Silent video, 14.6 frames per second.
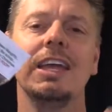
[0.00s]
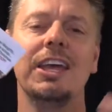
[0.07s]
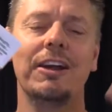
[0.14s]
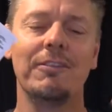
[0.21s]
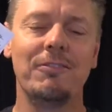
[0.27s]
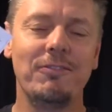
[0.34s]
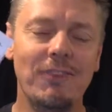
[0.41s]

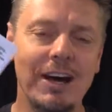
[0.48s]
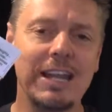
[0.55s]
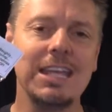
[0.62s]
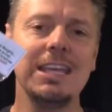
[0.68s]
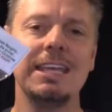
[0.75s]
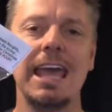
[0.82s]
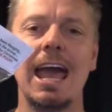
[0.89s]
in a
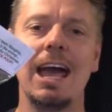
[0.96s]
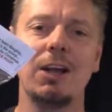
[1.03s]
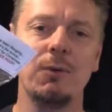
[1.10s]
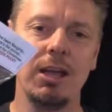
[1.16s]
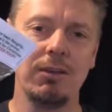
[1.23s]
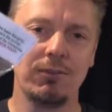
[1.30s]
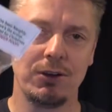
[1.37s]
funny
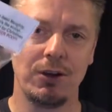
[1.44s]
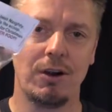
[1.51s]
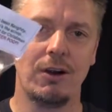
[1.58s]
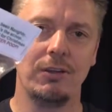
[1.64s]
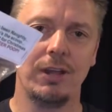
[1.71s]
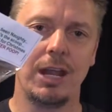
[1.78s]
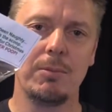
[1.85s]
gag way for your
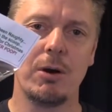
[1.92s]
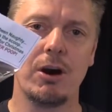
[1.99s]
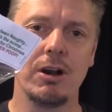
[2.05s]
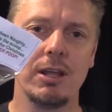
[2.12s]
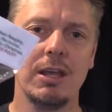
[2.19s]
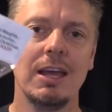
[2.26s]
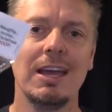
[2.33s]
holiday
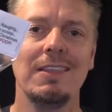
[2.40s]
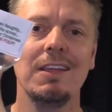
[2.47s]
party.